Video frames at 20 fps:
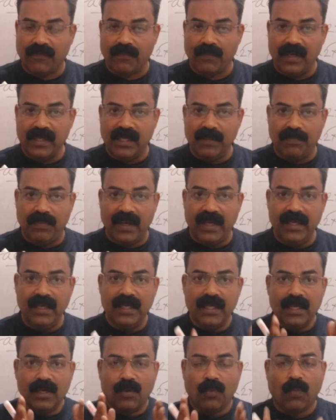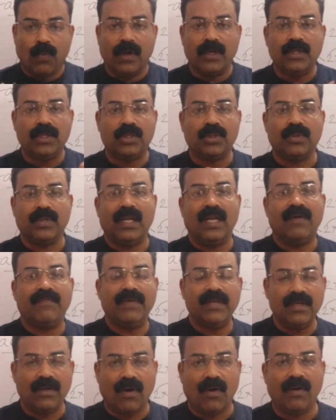multiply 1 to
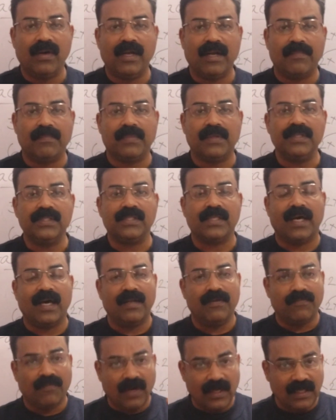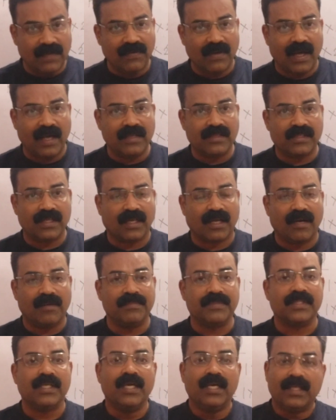11 all numbers, and whatever answer
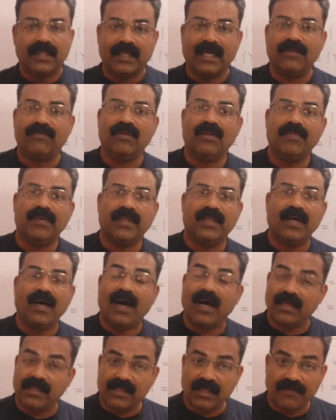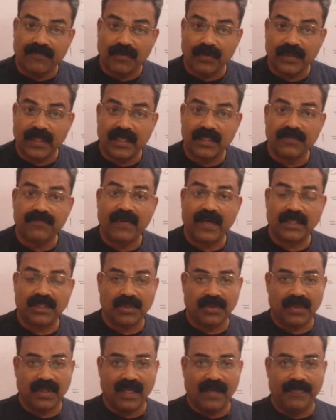comes, that will be the answer for that
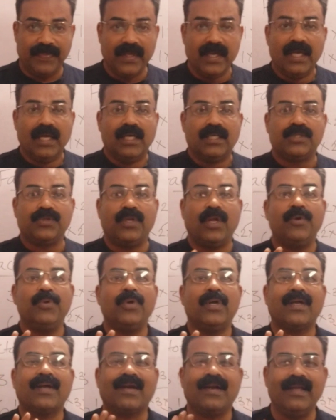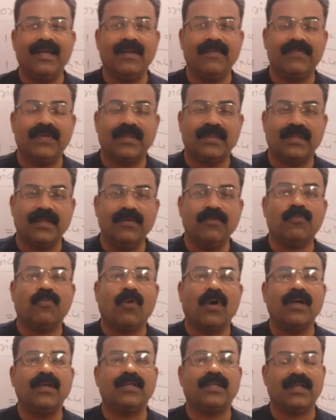factorial. So now you are clear with
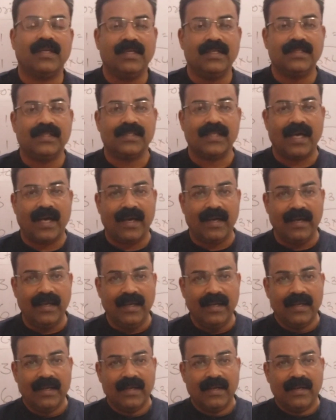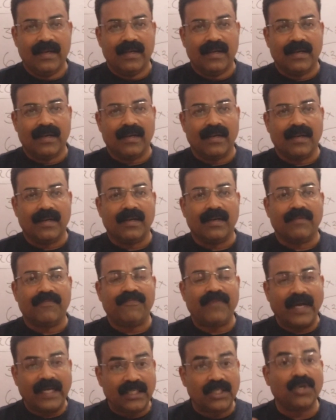what is a
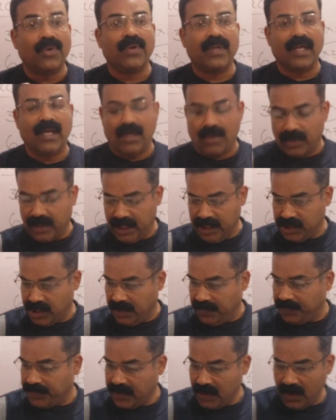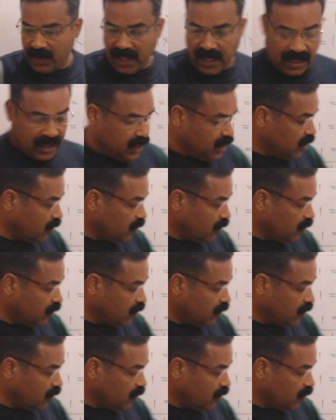factorial notation. Okay,